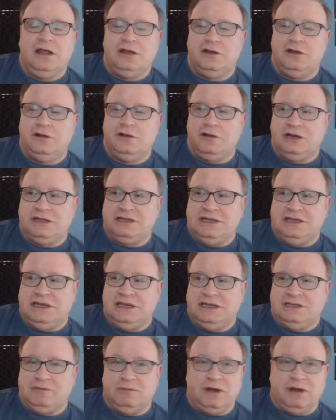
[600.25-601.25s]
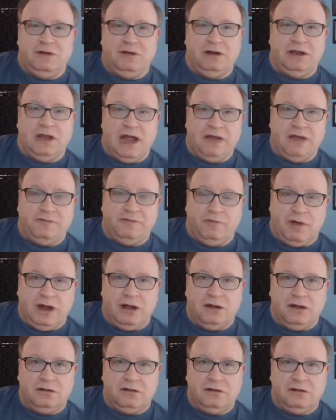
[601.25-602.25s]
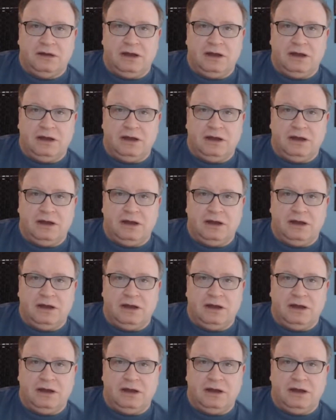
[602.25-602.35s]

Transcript: You're going to see some Larry Livewire